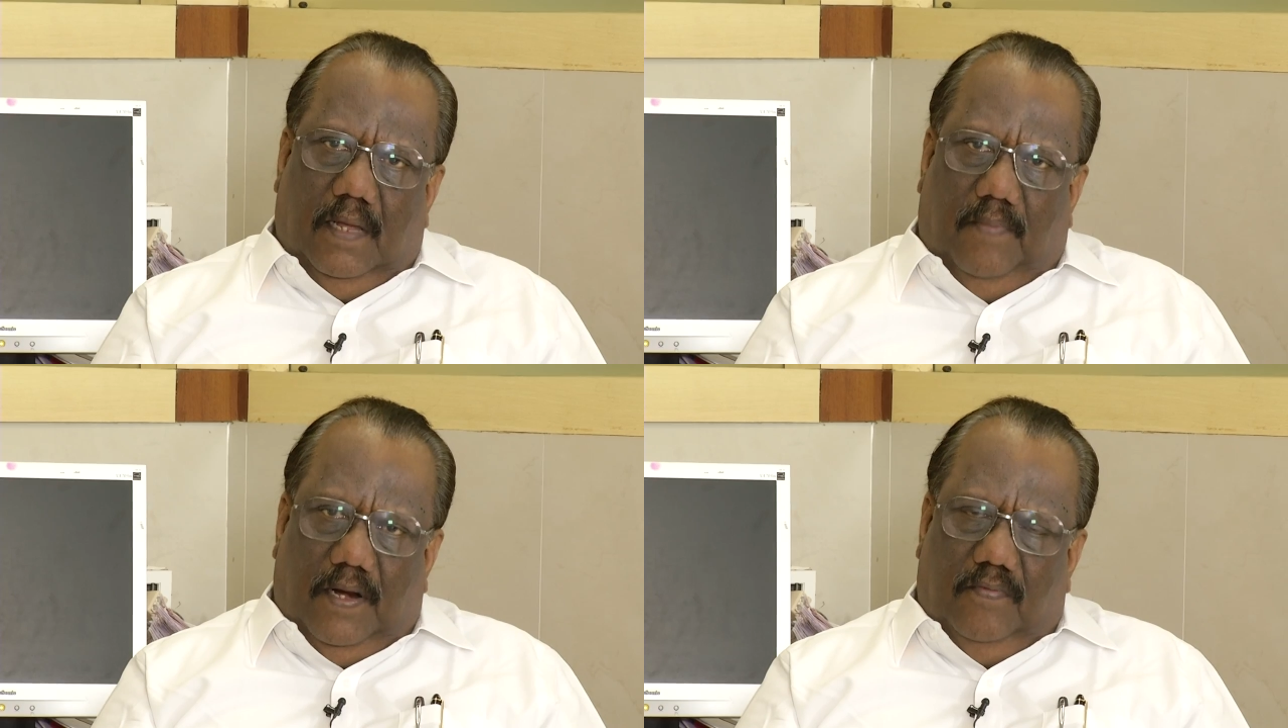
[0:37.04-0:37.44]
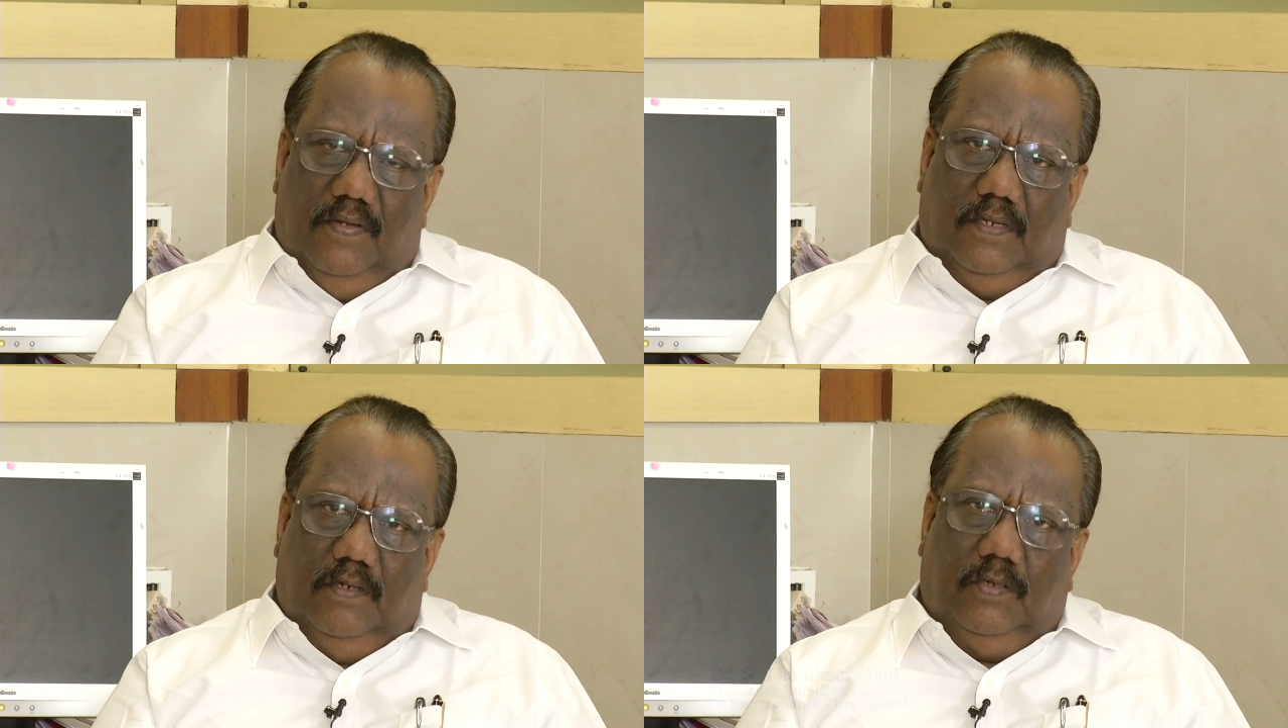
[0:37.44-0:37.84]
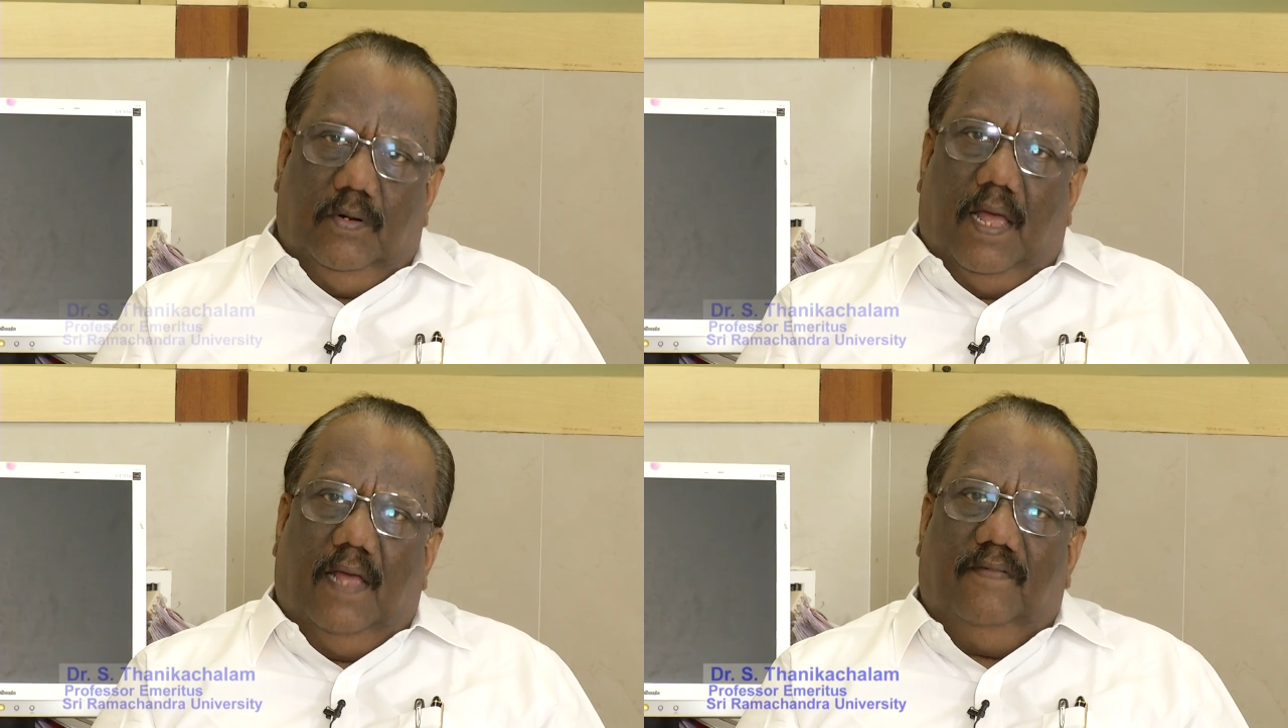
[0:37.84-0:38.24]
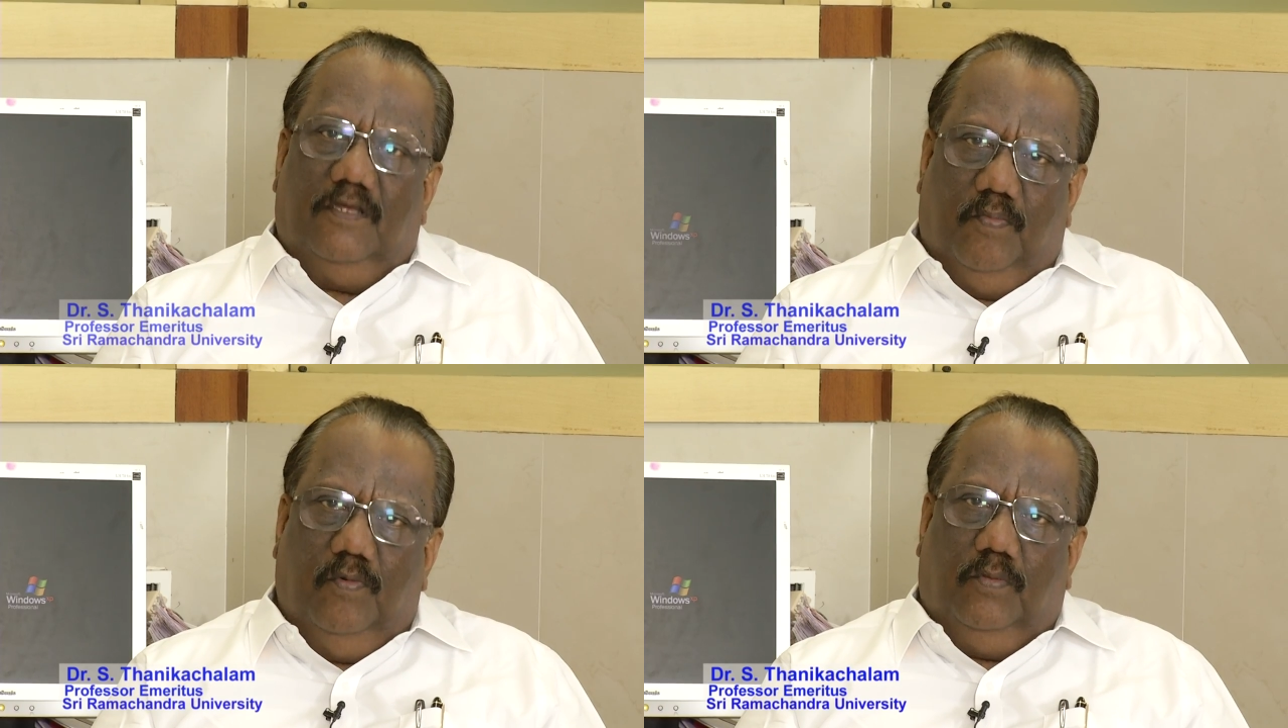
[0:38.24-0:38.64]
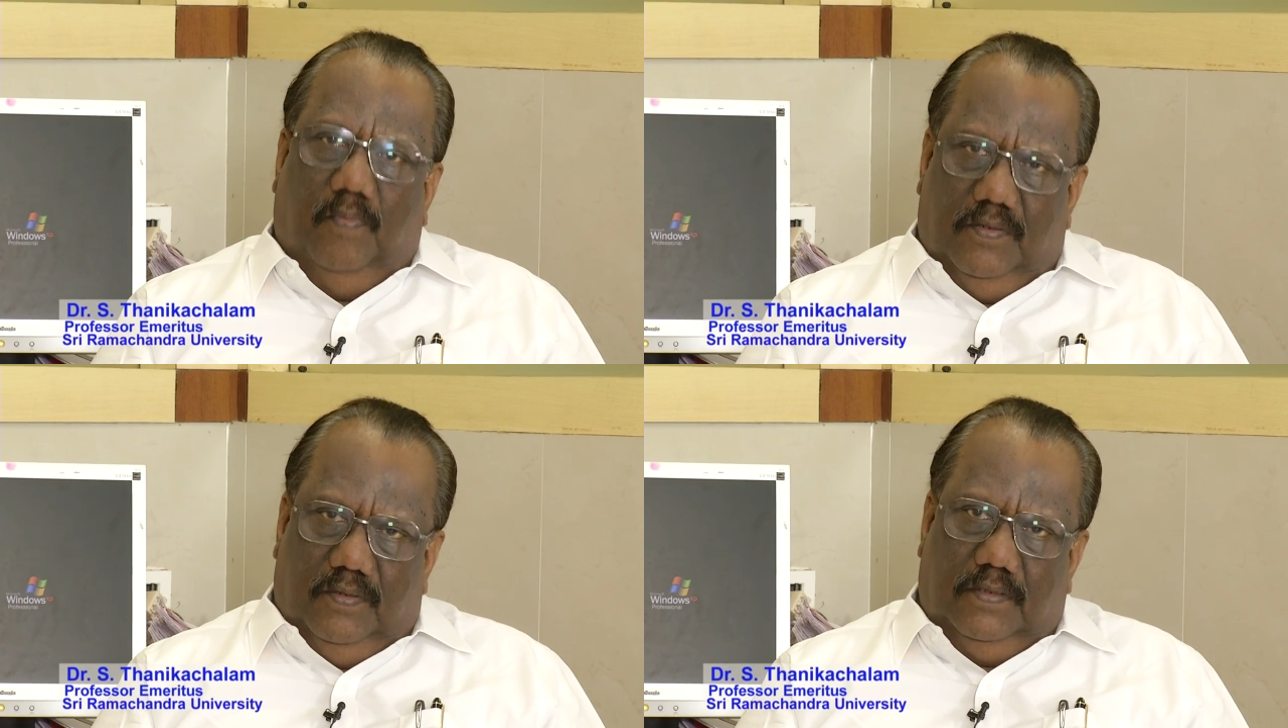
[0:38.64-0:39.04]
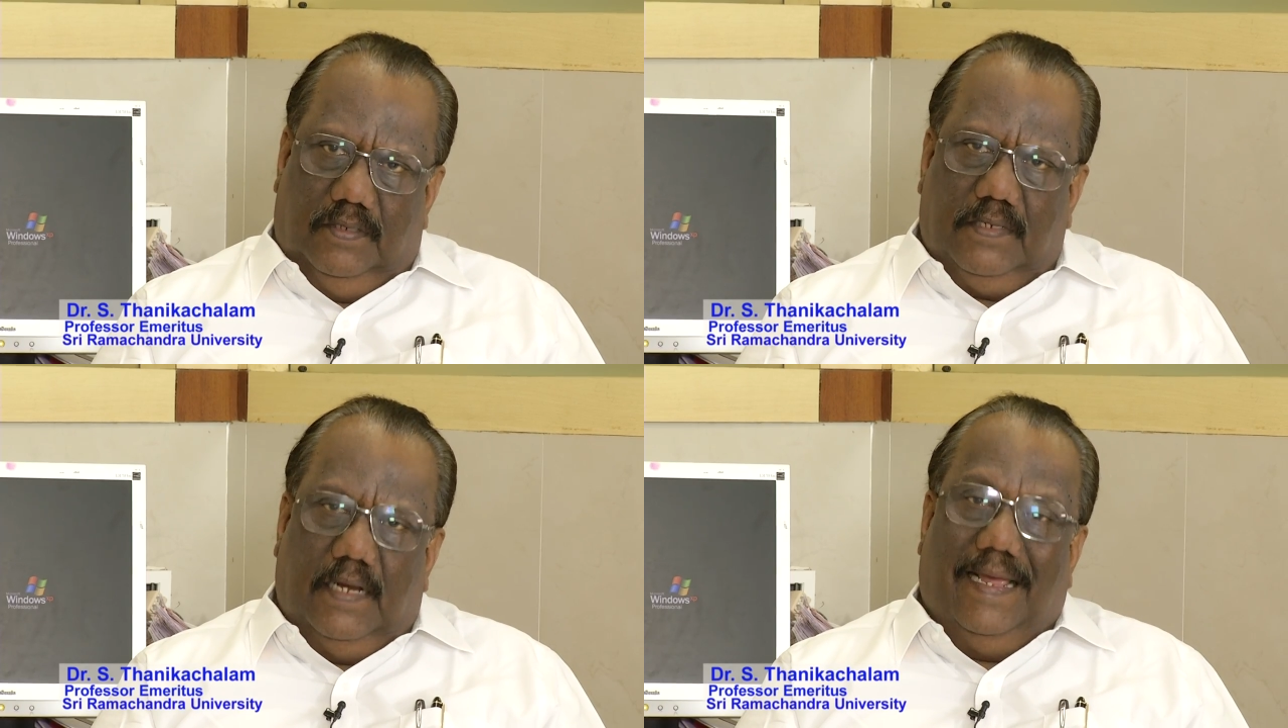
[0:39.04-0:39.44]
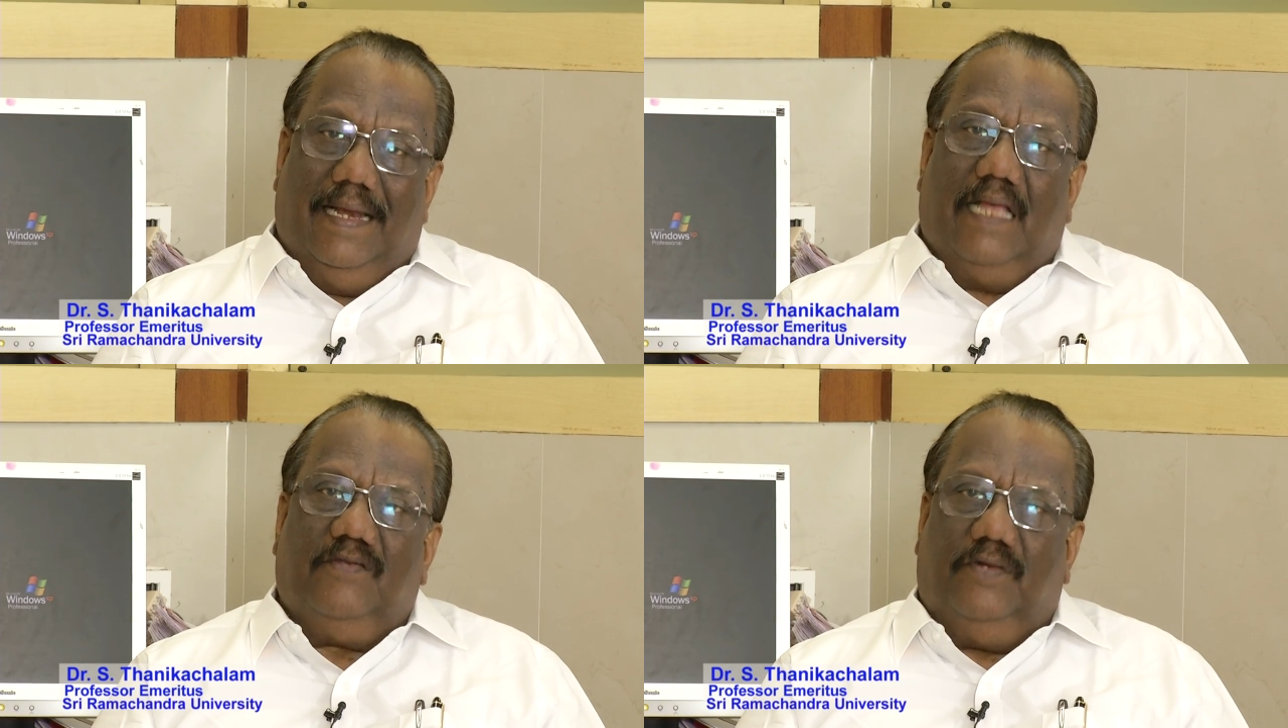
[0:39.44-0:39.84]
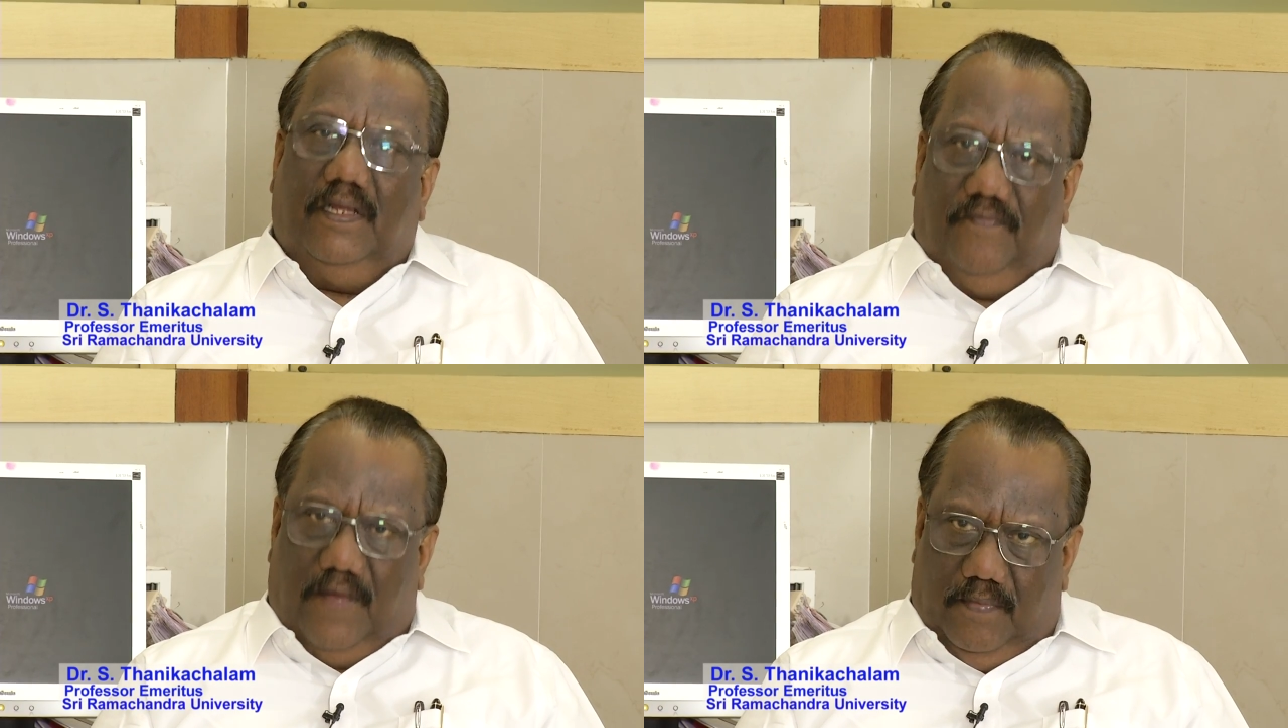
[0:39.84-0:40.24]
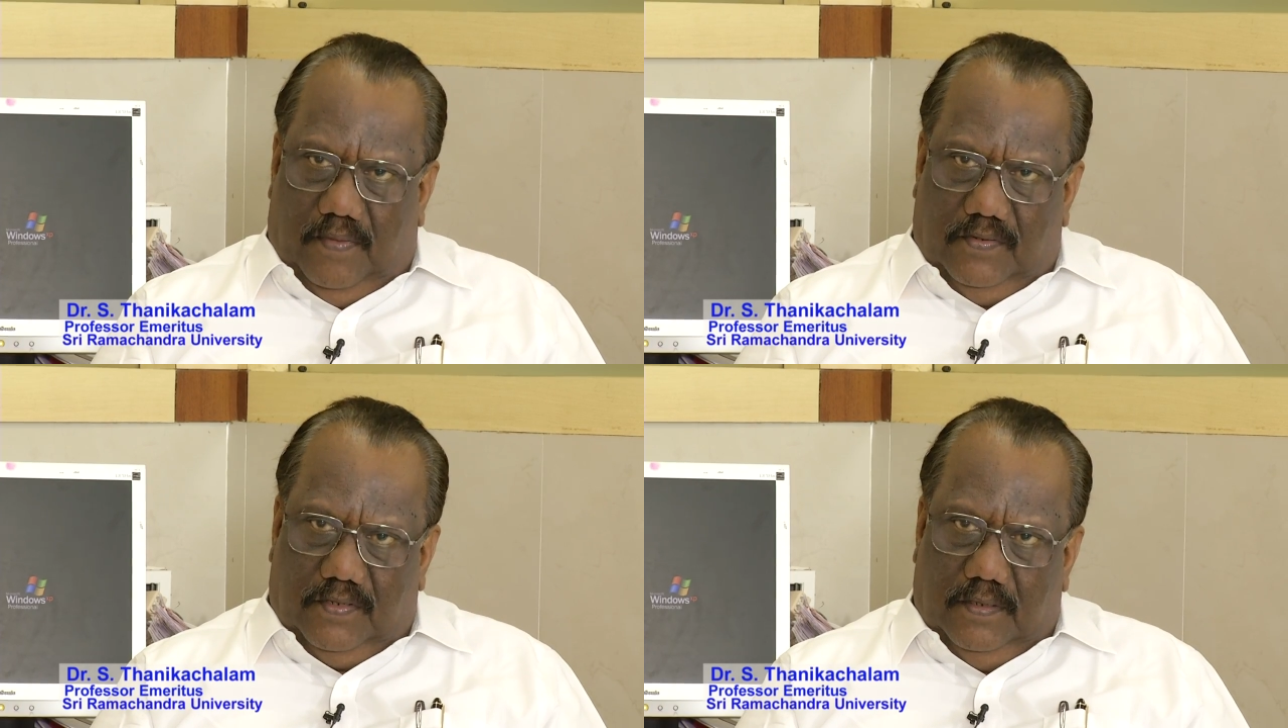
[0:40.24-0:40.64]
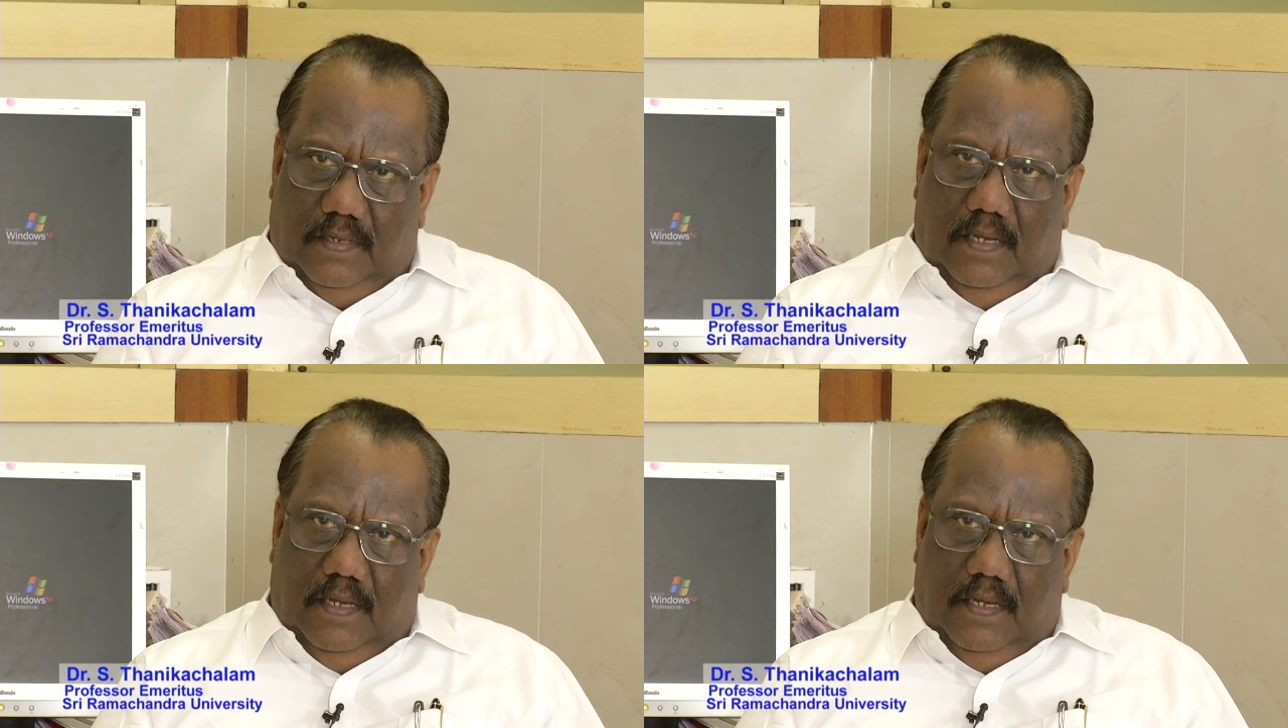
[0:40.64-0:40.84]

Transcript: A blood vessel should have a smooth muscles and elastic fibers.